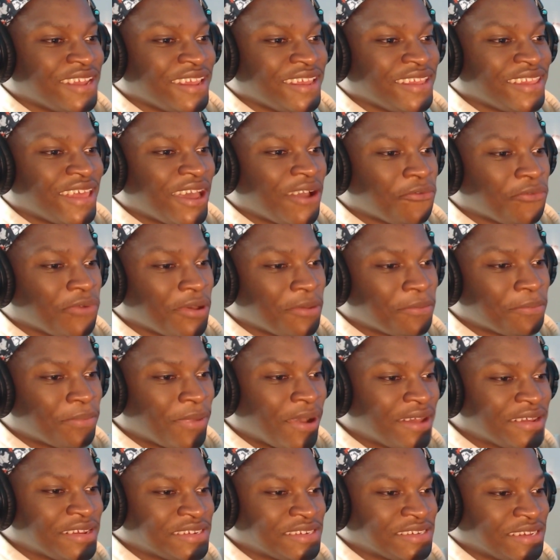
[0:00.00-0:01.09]
that one
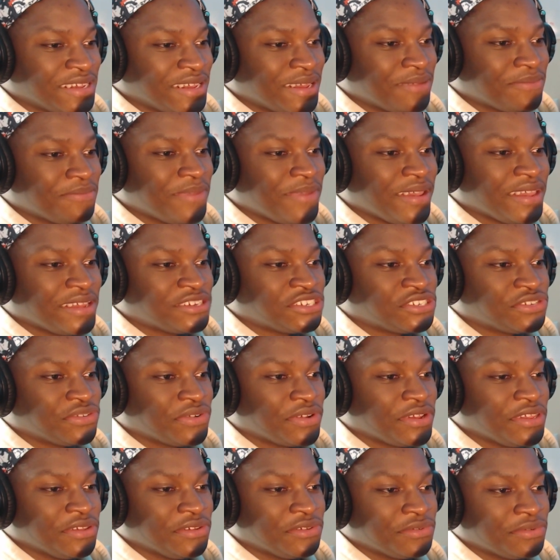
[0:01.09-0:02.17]
body slam made
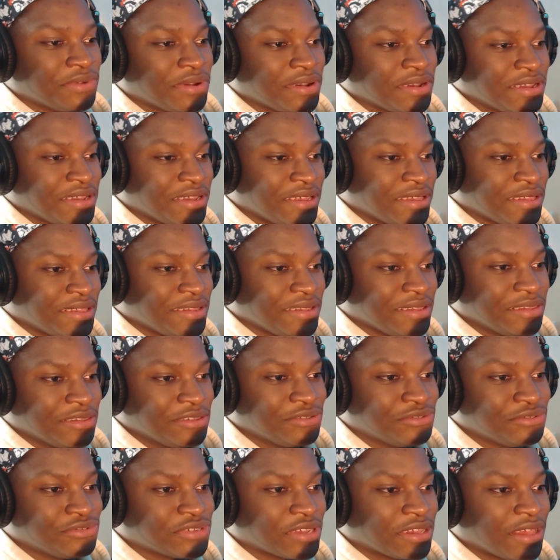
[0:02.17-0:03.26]
Shiryu
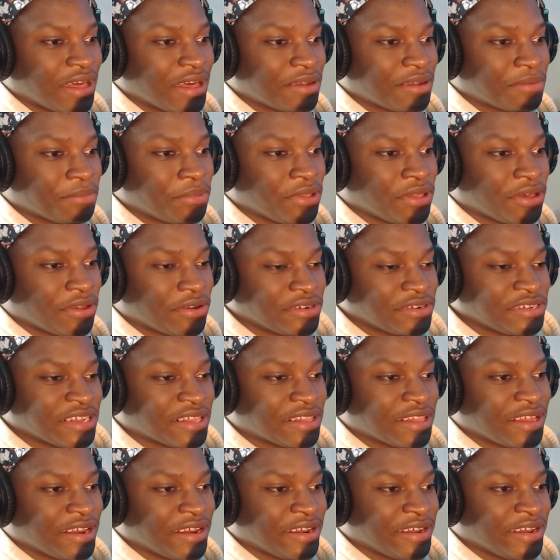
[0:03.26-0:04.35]
lose a lot of blood or take a
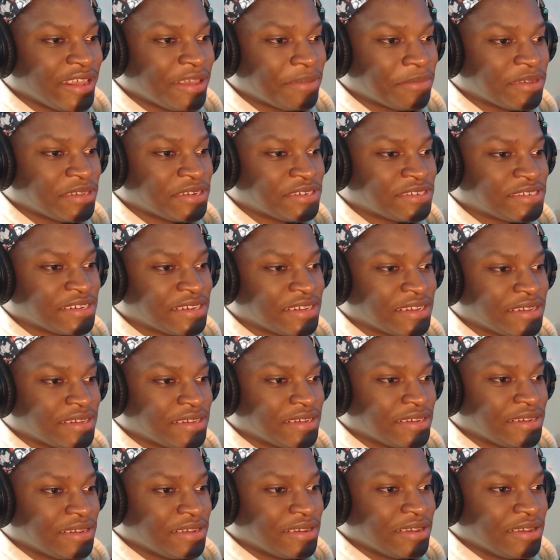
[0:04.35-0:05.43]
lot of damage.
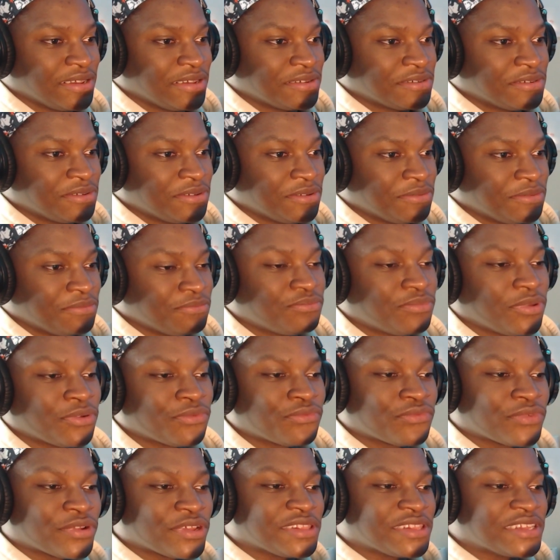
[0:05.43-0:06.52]
But
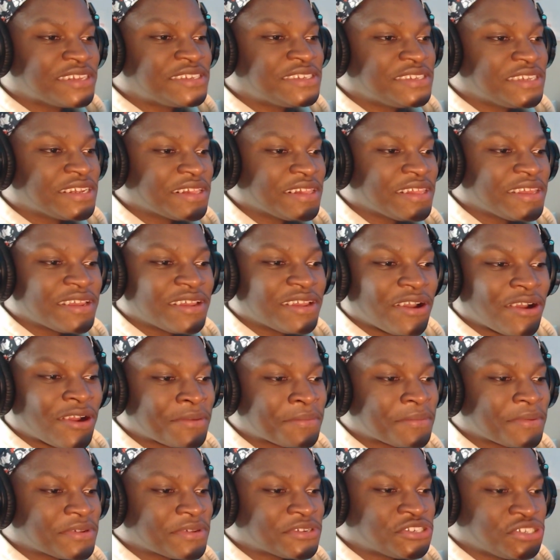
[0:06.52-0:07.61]
realistically,
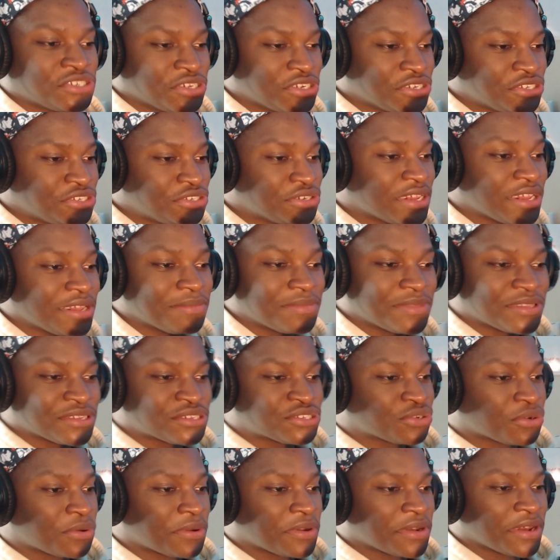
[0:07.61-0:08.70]
Garp, shouldn't you keep the
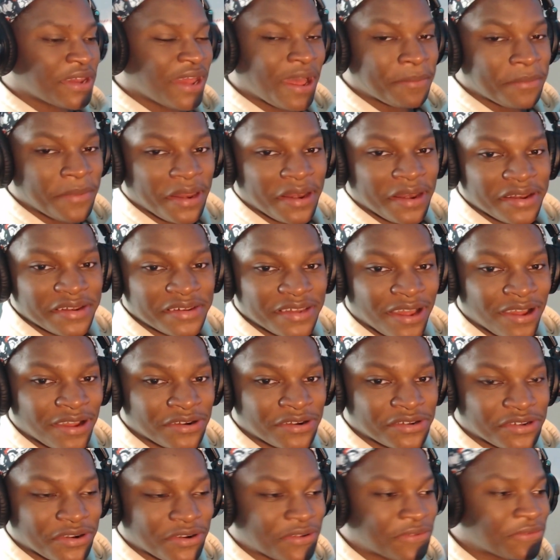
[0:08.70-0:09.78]
sword? I'm not a
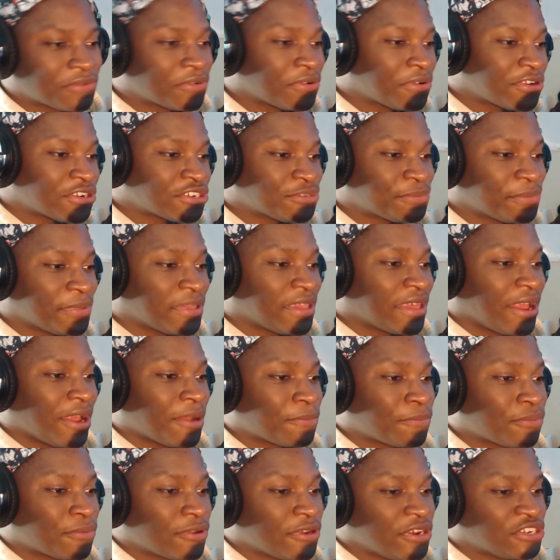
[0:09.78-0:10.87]
doctor, of course, but like I'm
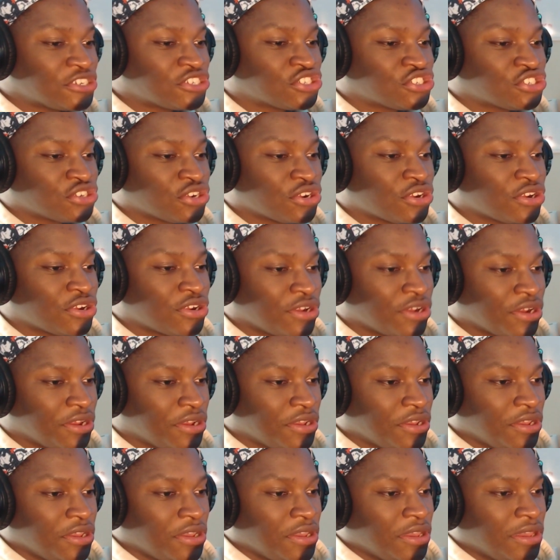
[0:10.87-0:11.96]
pretty sure
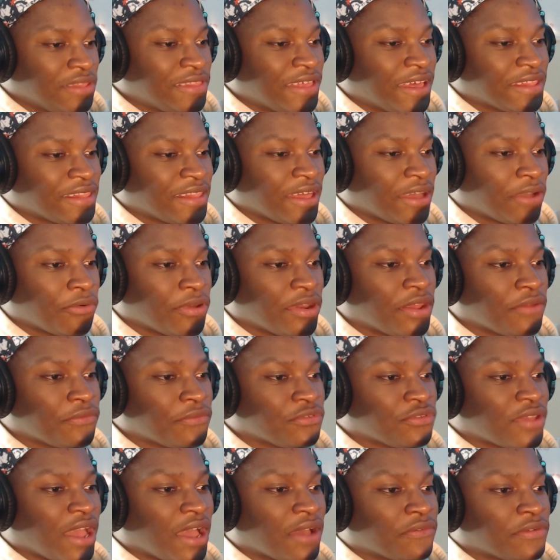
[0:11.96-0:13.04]
that like whenever
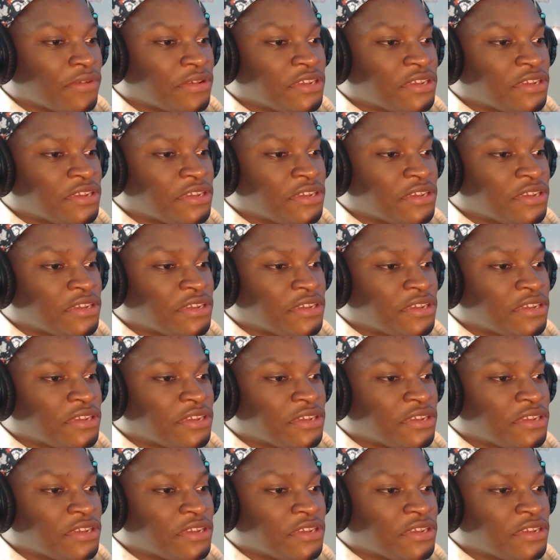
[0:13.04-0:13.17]
you have a